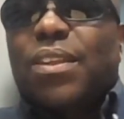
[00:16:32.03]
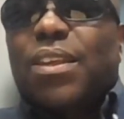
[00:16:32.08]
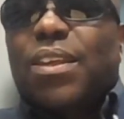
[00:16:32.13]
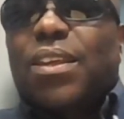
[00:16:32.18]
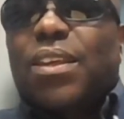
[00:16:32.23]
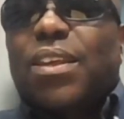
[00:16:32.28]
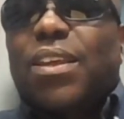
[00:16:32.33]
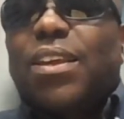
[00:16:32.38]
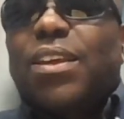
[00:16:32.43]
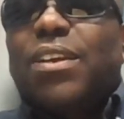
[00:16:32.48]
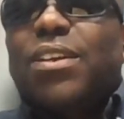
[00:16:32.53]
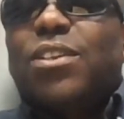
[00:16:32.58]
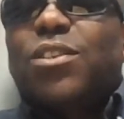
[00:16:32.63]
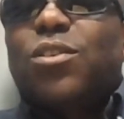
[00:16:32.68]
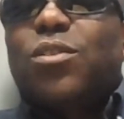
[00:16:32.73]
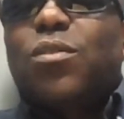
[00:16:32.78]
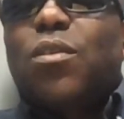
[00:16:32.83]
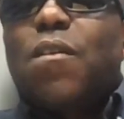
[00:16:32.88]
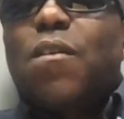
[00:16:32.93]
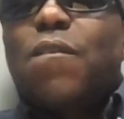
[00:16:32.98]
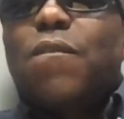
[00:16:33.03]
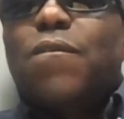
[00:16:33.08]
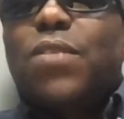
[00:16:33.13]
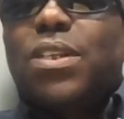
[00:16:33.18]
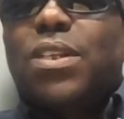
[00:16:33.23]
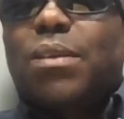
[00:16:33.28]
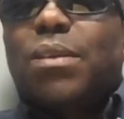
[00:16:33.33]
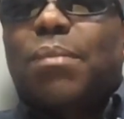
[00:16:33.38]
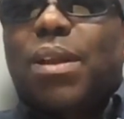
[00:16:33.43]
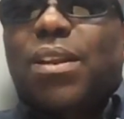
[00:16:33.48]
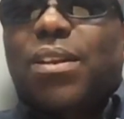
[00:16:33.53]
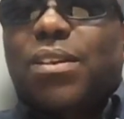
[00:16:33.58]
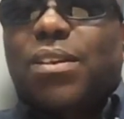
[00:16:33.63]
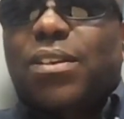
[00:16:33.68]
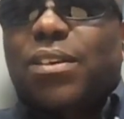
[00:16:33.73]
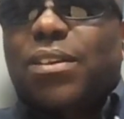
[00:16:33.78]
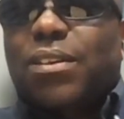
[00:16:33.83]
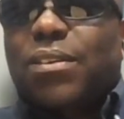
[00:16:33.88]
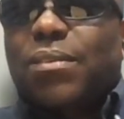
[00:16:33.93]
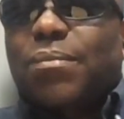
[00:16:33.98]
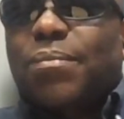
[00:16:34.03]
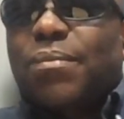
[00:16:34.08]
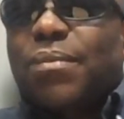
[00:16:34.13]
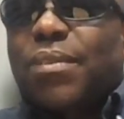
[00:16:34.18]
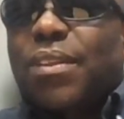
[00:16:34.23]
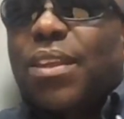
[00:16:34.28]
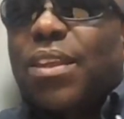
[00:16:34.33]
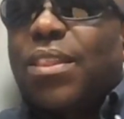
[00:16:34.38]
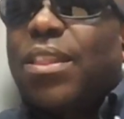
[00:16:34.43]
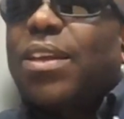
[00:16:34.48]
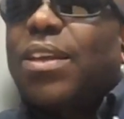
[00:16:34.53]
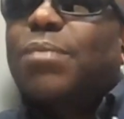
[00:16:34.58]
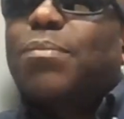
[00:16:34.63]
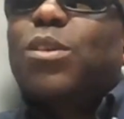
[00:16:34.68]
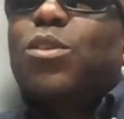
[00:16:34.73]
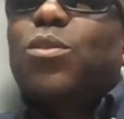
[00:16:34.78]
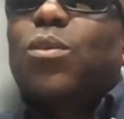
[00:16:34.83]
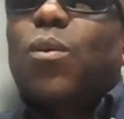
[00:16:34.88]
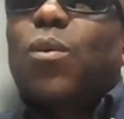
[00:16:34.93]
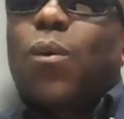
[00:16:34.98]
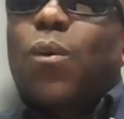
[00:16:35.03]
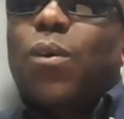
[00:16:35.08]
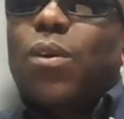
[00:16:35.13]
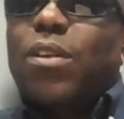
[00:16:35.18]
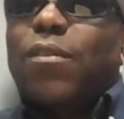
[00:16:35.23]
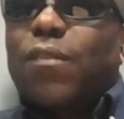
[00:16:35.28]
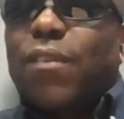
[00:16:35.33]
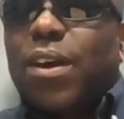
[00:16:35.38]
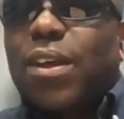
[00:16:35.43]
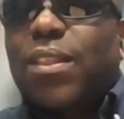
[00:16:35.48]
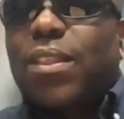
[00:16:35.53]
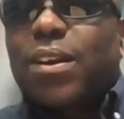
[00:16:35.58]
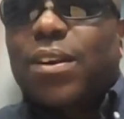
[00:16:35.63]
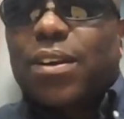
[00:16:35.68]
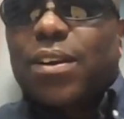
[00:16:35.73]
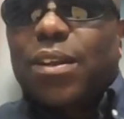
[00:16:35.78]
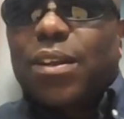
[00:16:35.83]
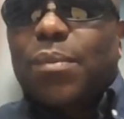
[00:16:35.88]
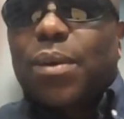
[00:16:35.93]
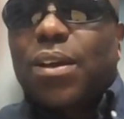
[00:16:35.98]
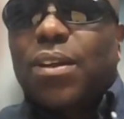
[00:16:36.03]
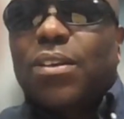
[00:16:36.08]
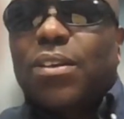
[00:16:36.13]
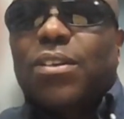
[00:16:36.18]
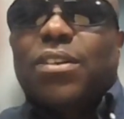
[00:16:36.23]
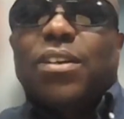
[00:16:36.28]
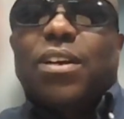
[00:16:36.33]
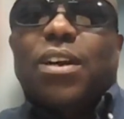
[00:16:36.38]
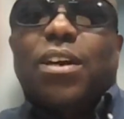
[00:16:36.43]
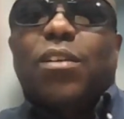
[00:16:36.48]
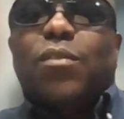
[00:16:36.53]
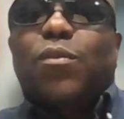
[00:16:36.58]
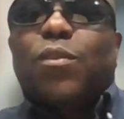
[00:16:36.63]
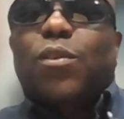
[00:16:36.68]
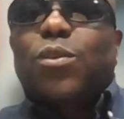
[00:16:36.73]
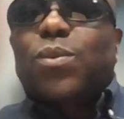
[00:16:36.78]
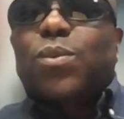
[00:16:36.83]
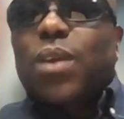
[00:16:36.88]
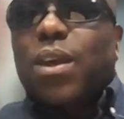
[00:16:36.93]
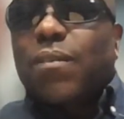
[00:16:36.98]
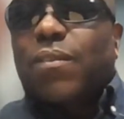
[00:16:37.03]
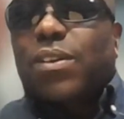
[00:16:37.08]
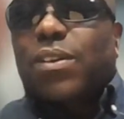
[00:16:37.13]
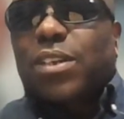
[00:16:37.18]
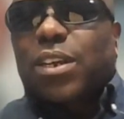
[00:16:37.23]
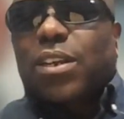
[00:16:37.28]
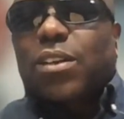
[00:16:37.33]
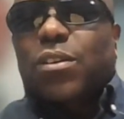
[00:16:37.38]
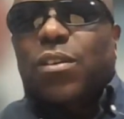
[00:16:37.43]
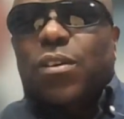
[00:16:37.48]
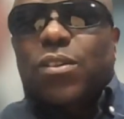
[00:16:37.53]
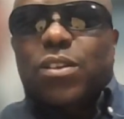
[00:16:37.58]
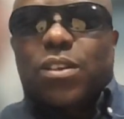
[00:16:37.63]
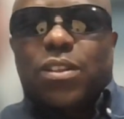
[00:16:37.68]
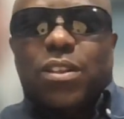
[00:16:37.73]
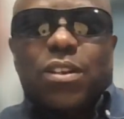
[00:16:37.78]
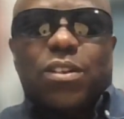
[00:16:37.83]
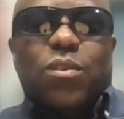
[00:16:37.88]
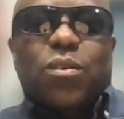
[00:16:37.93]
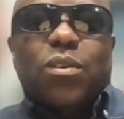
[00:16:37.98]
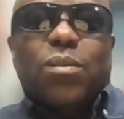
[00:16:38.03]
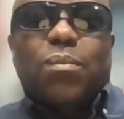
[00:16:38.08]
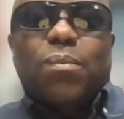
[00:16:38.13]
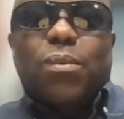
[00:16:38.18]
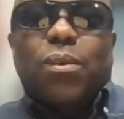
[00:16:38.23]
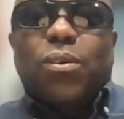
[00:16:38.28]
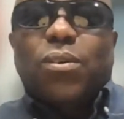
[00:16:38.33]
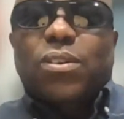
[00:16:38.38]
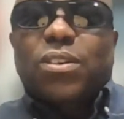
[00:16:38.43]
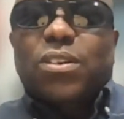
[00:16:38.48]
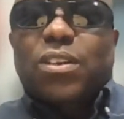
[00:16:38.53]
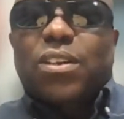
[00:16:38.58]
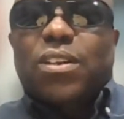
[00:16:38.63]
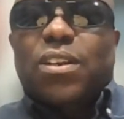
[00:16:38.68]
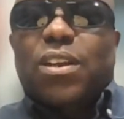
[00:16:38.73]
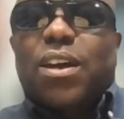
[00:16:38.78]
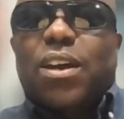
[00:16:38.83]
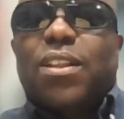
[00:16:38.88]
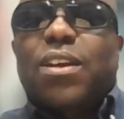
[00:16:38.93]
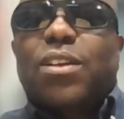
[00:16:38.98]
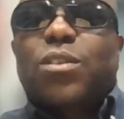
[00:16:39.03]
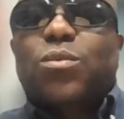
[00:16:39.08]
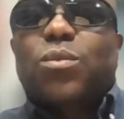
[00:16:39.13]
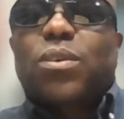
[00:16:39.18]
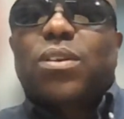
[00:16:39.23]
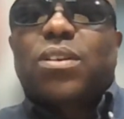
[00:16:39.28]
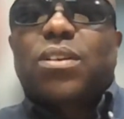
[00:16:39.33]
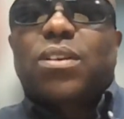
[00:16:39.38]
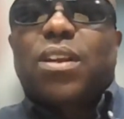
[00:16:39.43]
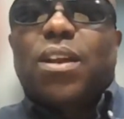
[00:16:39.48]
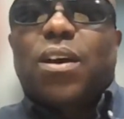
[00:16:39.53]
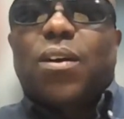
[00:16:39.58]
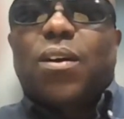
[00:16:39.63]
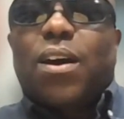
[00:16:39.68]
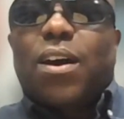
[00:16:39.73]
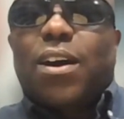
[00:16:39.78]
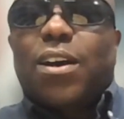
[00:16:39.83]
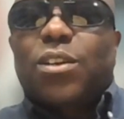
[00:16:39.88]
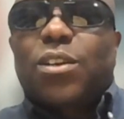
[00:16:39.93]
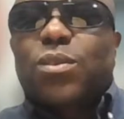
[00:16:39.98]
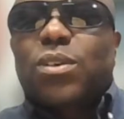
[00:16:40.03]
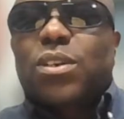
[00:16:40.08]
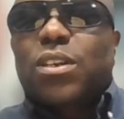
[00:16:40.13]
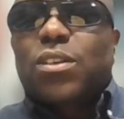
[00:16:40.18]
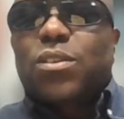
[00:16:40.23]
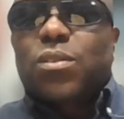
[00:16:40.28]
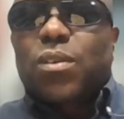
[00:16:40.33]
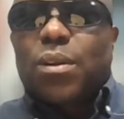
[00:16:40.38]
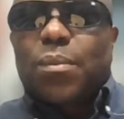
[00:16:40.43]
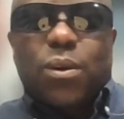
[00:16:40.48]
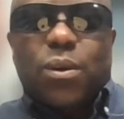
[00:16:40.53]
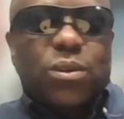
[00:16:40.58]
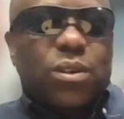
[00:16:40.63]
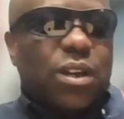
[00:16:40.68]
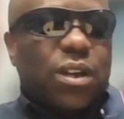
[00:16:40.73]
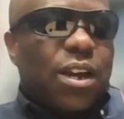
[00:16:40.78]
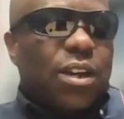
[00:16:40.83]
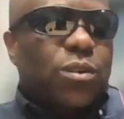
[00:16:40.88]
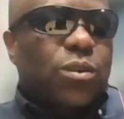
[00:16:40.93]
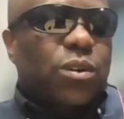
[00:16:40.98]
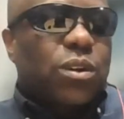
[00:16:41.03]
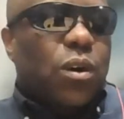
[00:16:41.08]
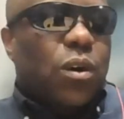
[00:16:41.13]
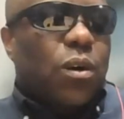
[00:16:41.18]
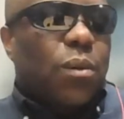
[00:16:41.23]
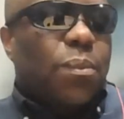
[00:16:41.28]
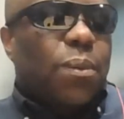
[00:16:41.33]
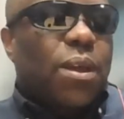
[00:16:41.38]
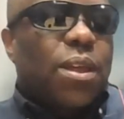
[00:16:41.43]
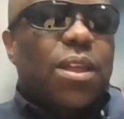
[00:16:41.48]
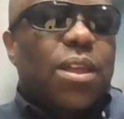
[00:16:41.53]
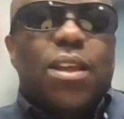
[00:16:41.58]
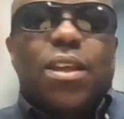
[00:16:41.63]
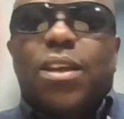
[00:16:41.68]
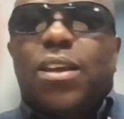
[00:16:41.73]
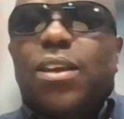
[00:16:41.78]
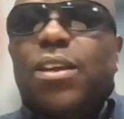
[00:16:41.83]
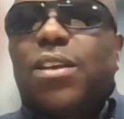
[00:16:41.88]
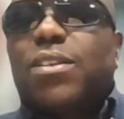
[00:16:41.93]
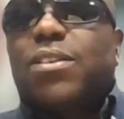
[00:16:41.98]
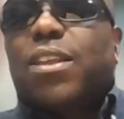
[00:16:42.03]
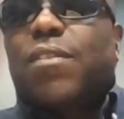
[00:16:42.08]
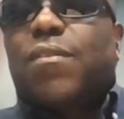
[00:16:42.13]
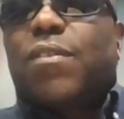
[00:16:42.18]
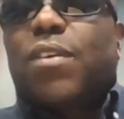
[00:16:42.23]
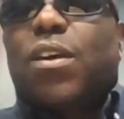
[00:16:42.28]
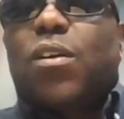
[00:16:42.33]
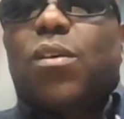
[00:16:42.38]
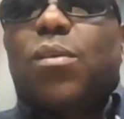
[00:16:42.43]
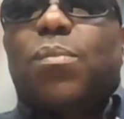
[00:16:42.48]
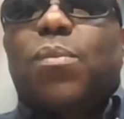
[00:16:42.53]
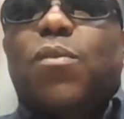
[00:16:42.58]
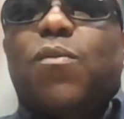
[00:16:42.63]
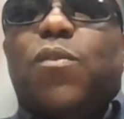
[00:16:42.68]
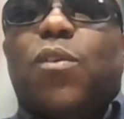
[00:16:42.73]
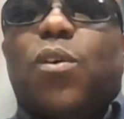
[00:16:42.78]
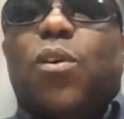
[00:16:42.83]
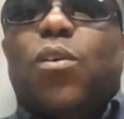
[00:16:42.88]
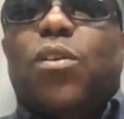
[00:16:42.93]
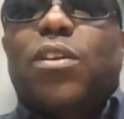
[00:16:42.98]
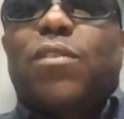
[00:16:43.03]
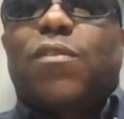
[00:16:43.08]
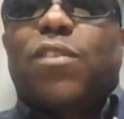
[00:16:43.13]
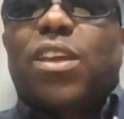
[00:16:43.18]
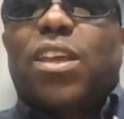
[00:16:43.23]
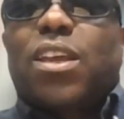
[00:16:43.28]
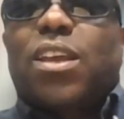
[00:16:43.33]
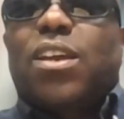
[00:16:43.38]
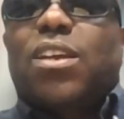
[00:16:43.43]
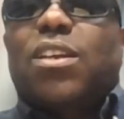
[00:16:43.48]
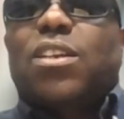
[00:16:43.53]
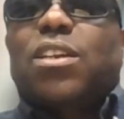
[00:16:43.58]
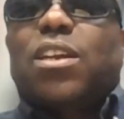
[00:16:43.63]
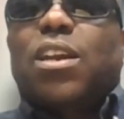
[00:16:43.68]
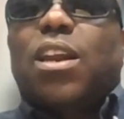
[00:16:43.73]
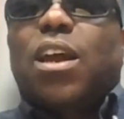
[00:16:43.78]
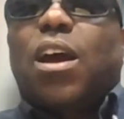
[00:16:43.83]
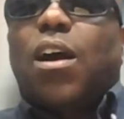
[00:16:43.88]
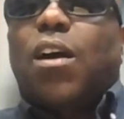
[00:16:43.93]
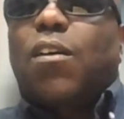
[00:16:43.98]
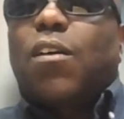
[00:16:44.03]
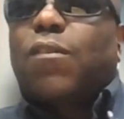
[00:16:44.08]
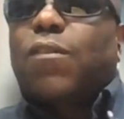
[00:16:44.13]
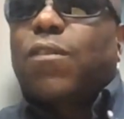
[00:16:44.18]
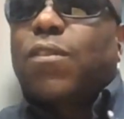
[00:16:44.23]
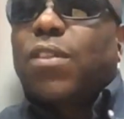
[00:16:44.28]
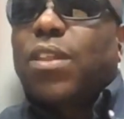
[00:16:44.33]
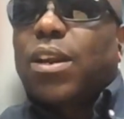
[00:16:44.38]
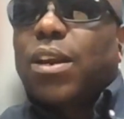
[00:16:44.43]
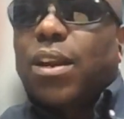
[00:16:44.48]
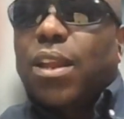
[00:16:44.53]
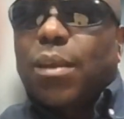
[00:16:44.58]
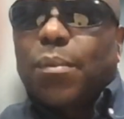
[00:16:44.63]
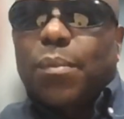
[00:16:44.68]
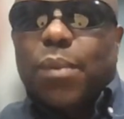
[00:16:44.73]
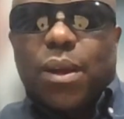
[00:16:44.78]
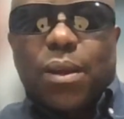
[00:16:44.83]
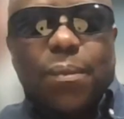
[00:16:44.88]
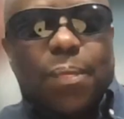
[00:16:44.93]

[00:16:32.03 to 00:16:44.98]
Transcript: into visibility. That's me to codify that labor. And of course, we have a technology that's called blockchain. And that's what now Actuate is all about. Actuate Hope is giving hope for codification of the labor